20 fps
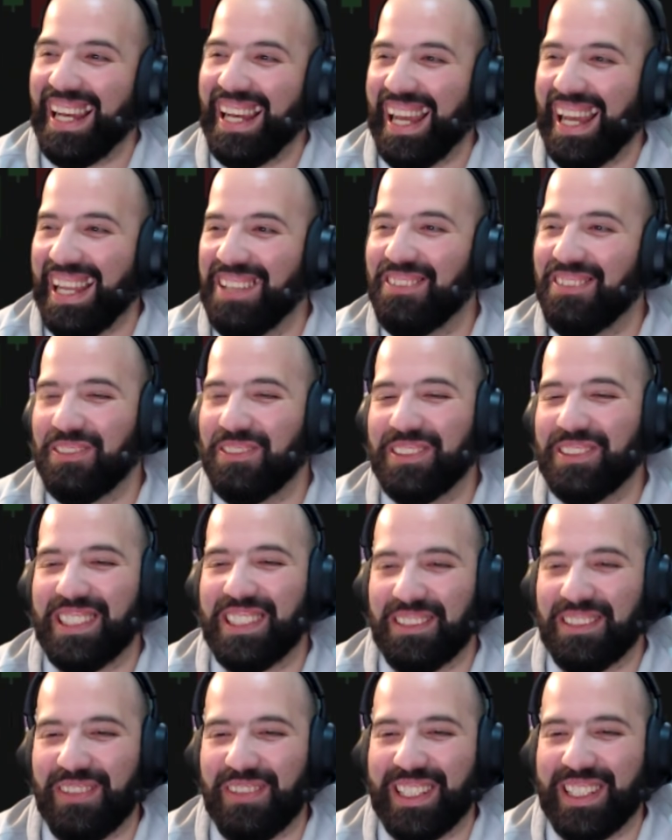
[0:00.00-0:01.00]
and we would
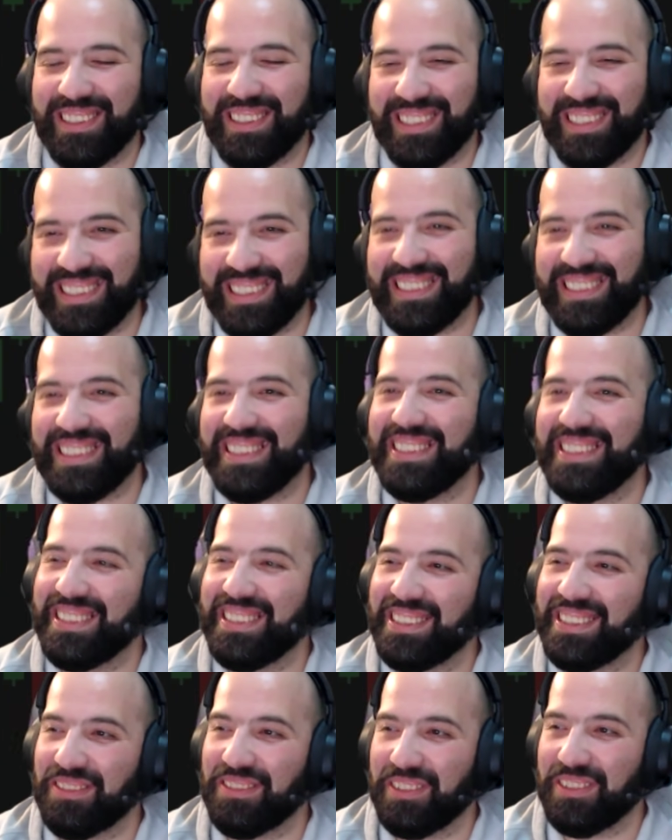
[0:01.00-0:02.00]
have better
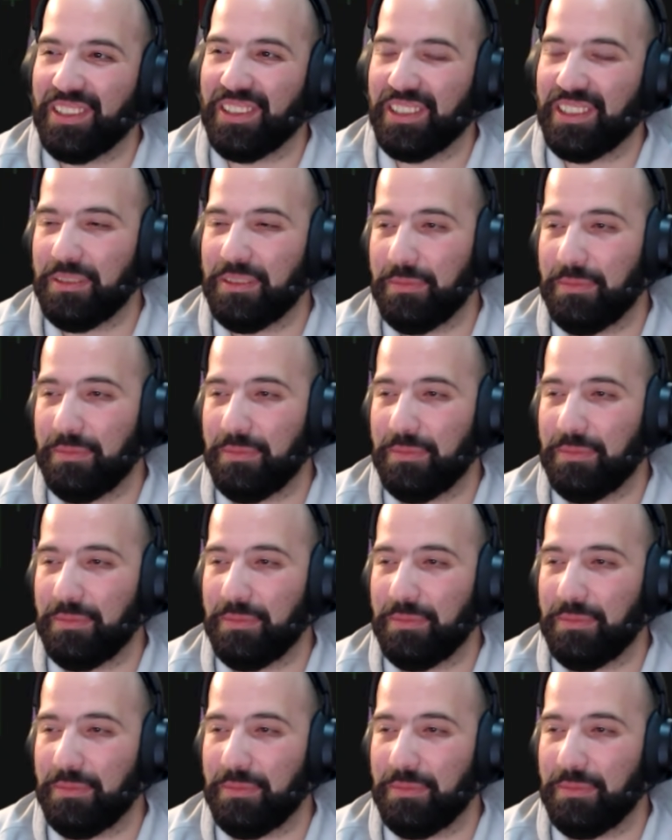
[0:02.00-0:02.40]
conditions, of course.